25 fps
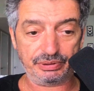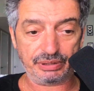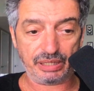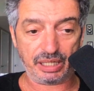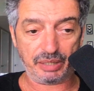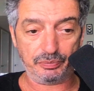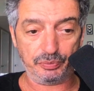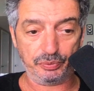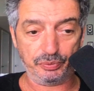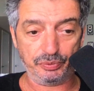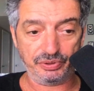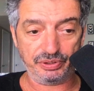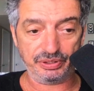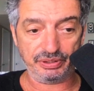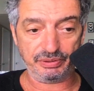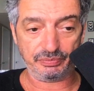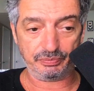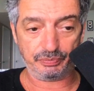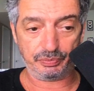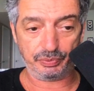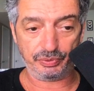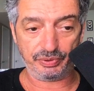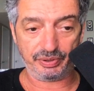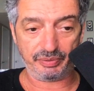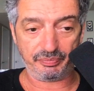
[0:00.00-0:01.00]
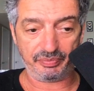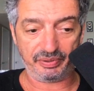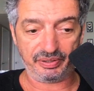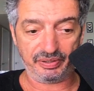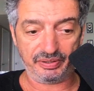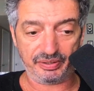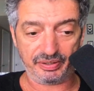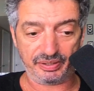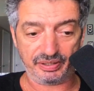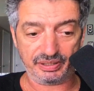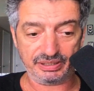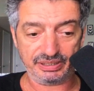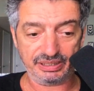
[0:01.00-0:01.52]
them
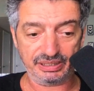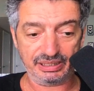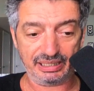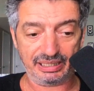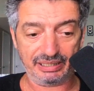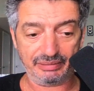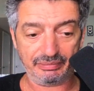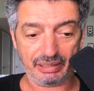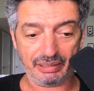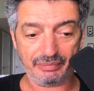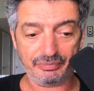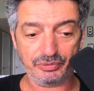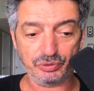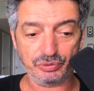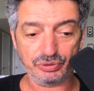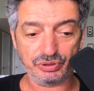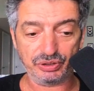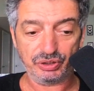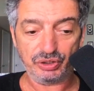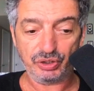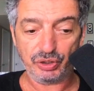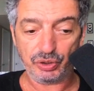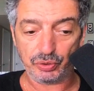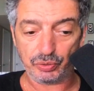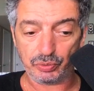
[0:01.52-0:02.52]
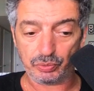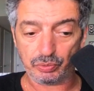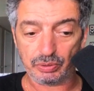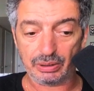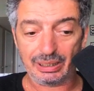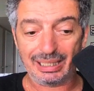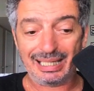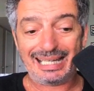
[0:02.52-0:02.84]
here. See, I'm using new.